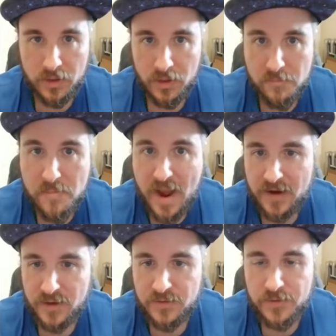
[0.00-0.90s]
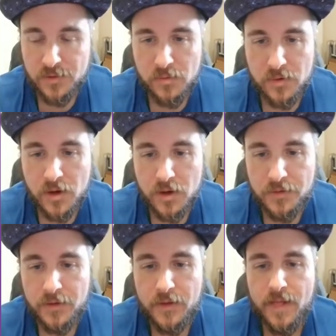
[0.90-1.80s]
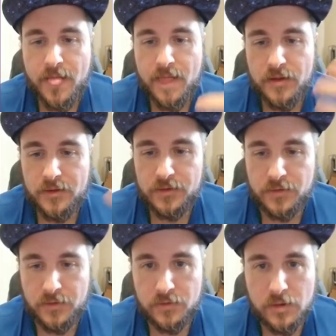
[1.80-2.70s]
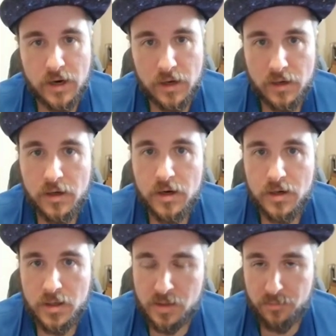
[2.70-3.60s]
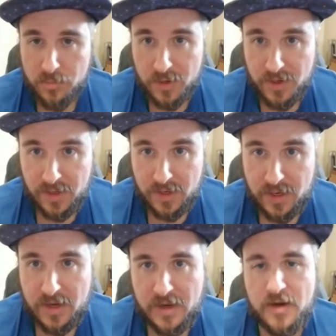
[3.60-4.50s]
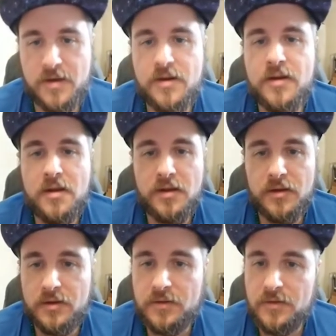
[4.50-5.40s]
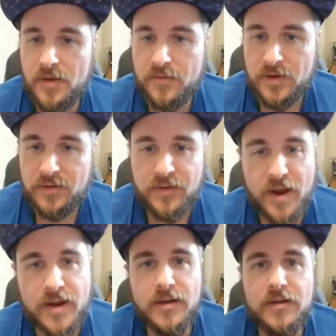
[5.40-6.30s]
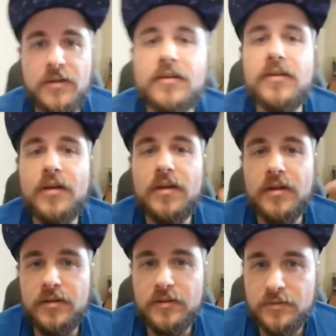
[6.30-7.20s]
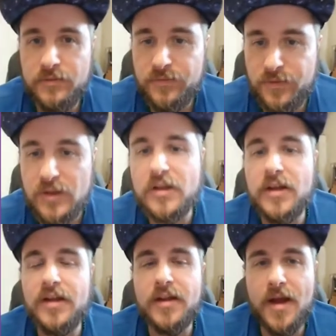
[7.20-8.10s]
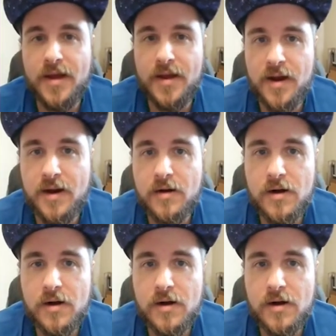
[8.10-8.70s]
back into the world. So you are breathing in 7 seconds, feeling that air,